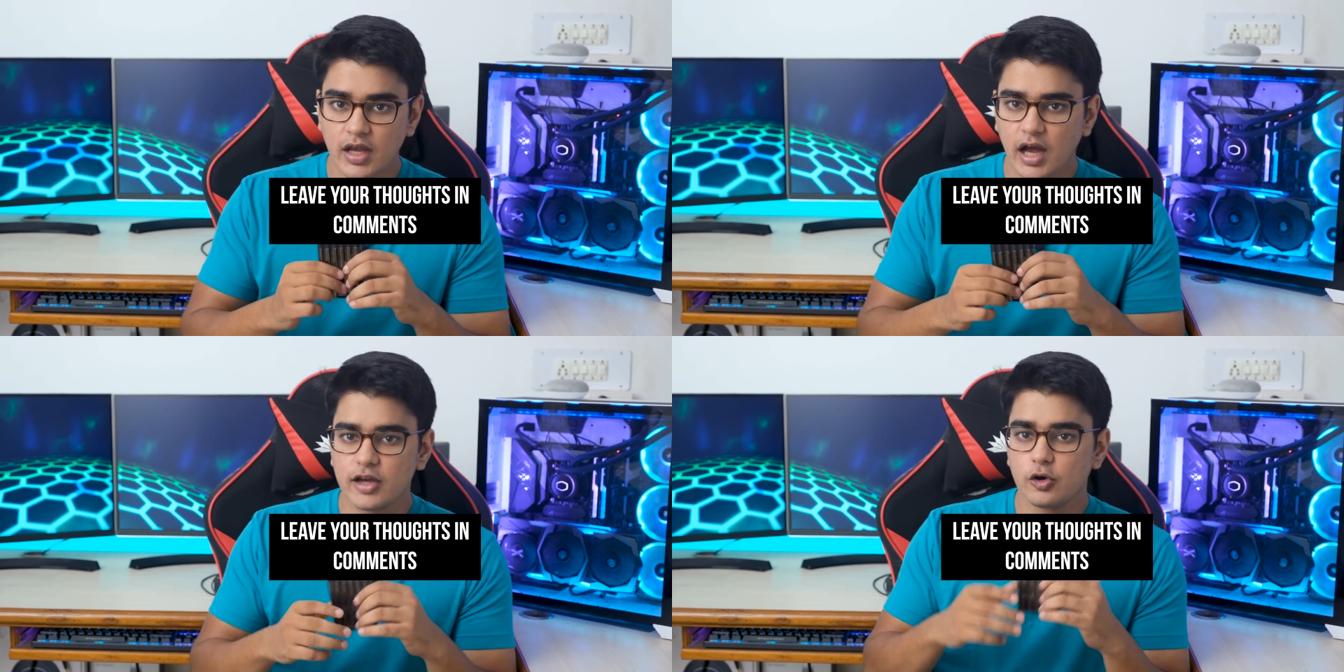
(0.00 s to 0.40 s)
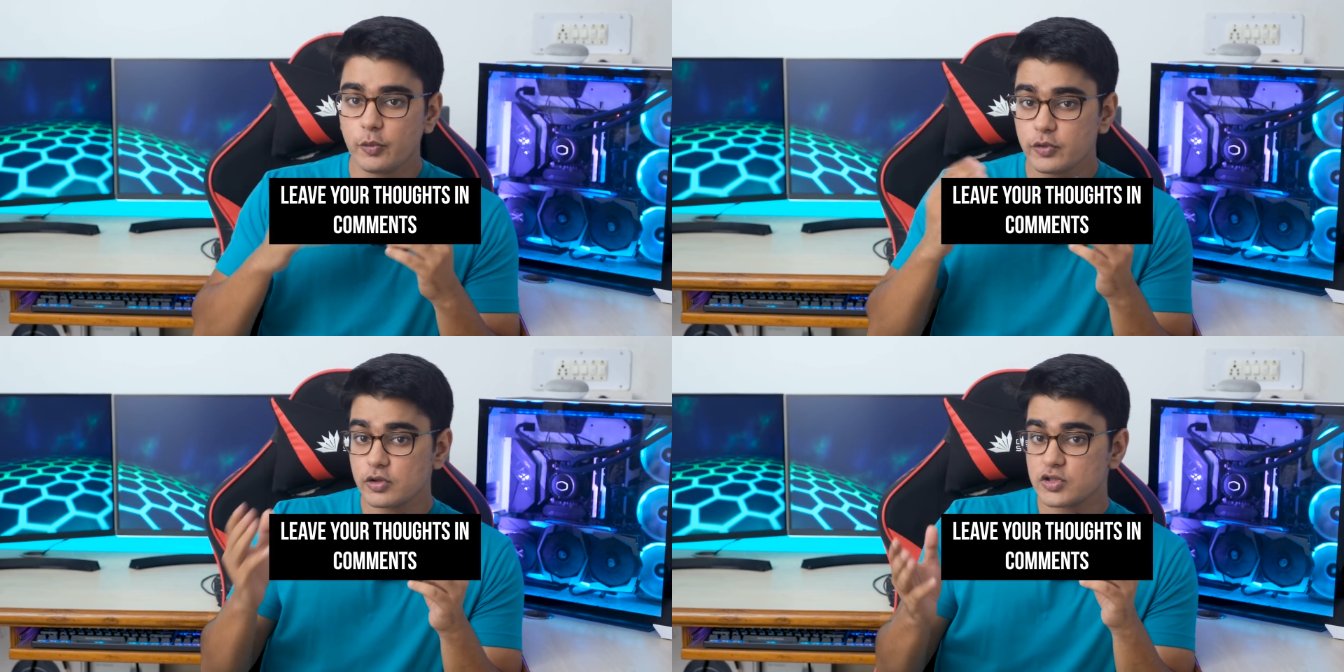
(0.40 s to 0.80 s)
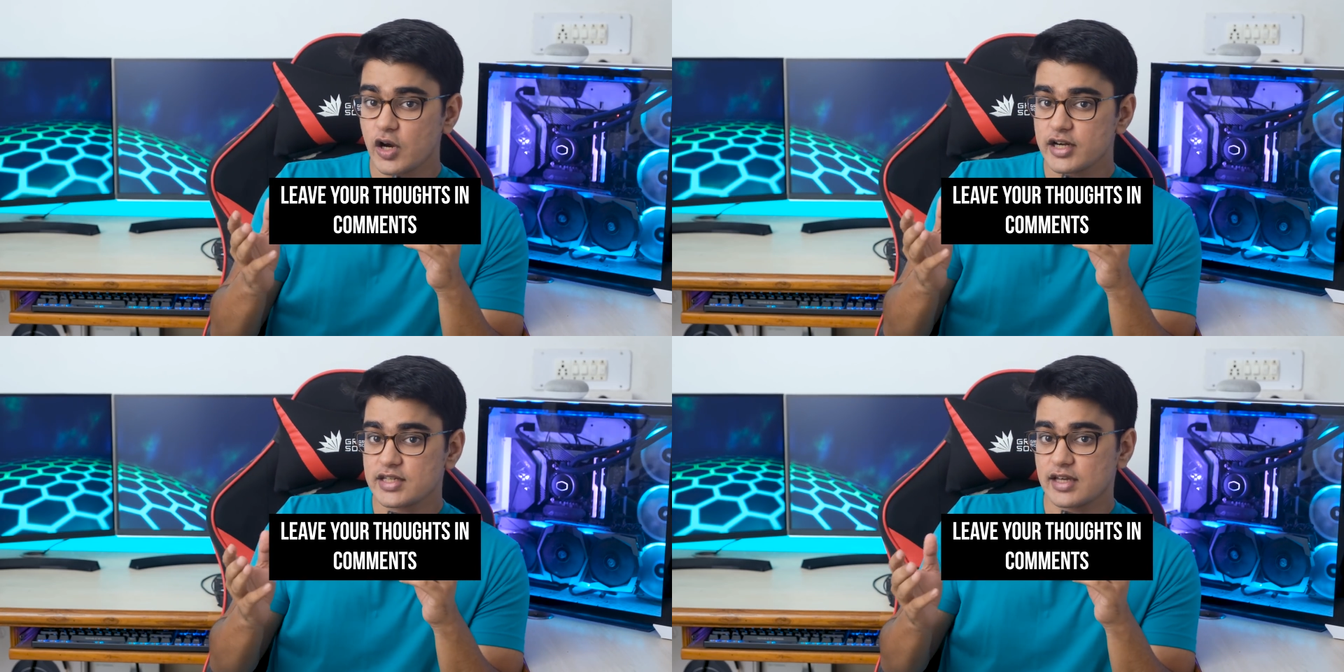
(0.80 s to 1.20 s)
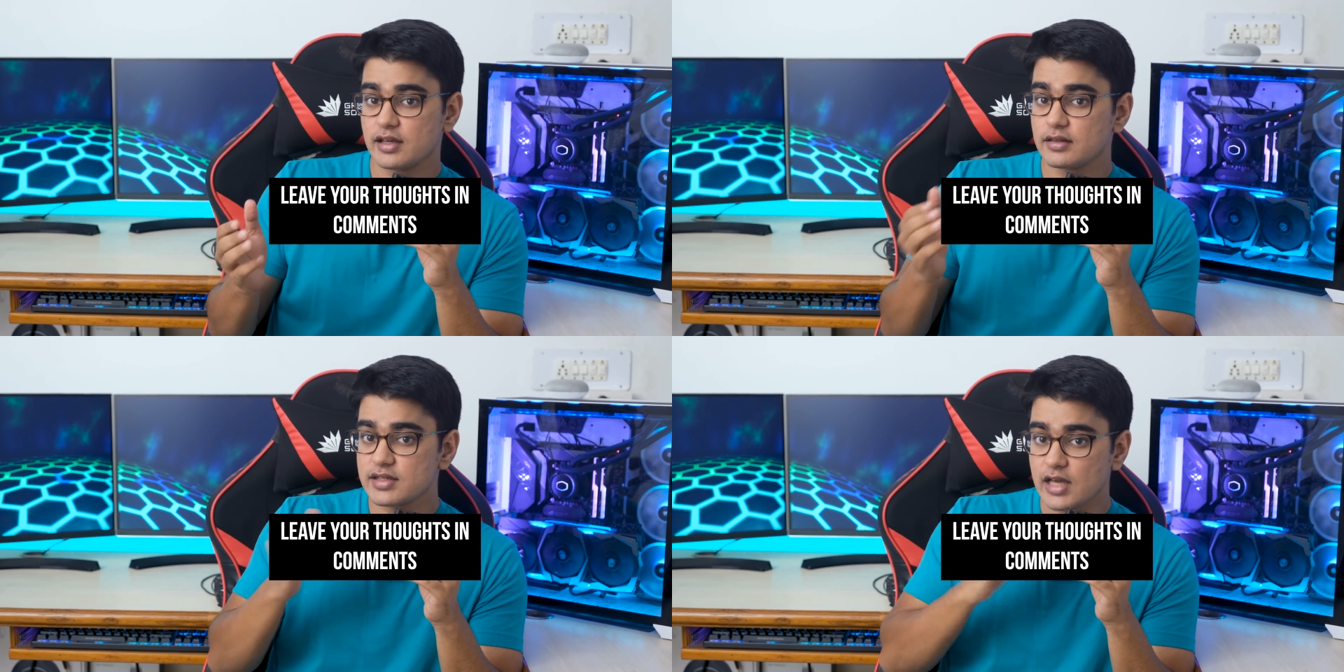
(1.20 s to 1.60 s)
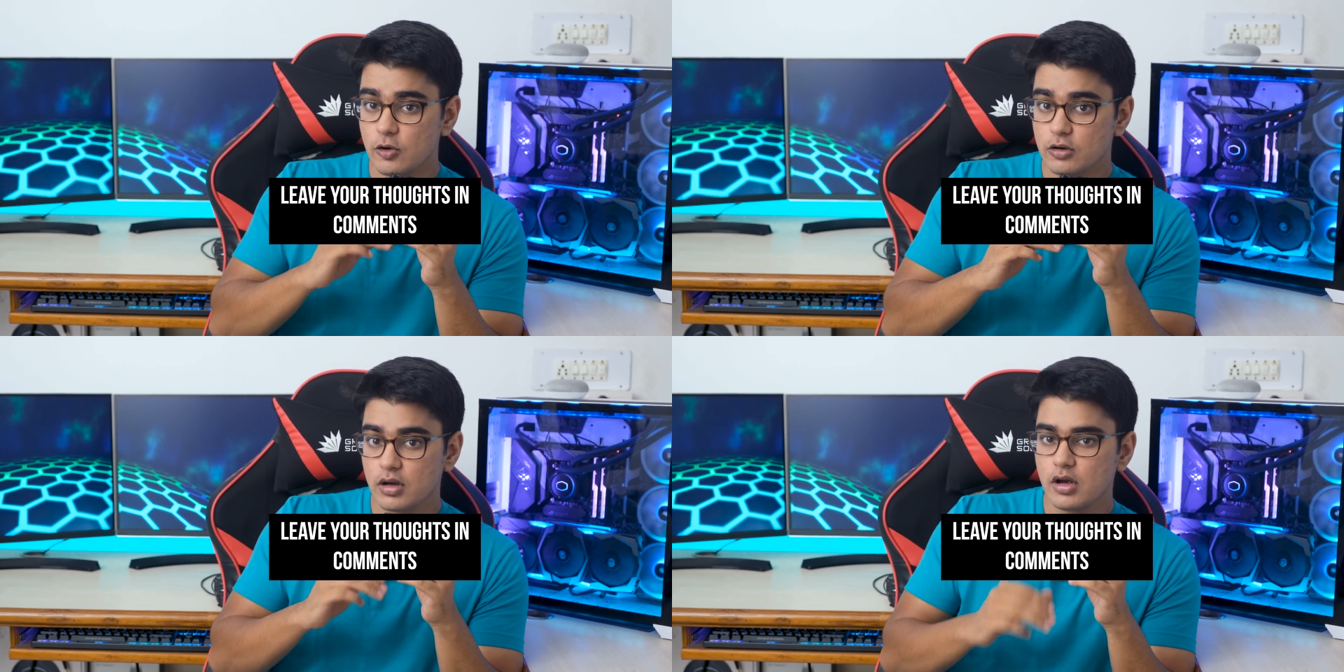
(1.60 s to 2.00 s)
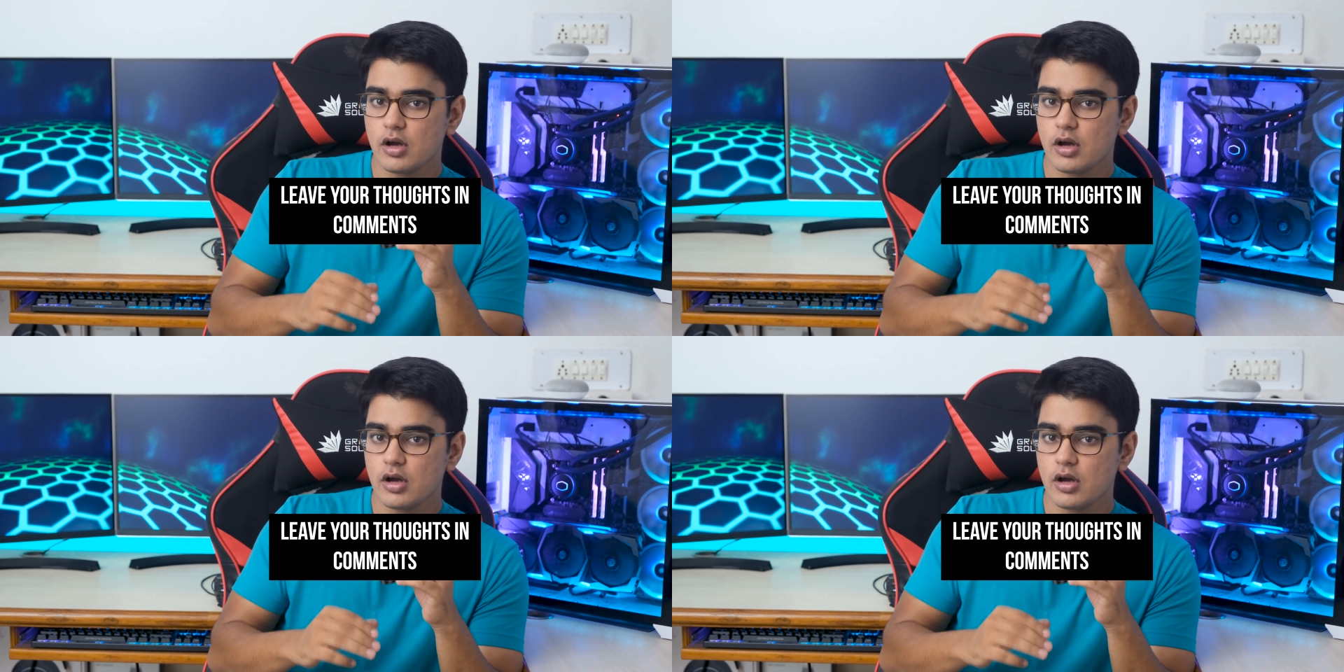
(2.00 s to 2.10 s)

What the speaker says: I hope you enjoyed checking this out.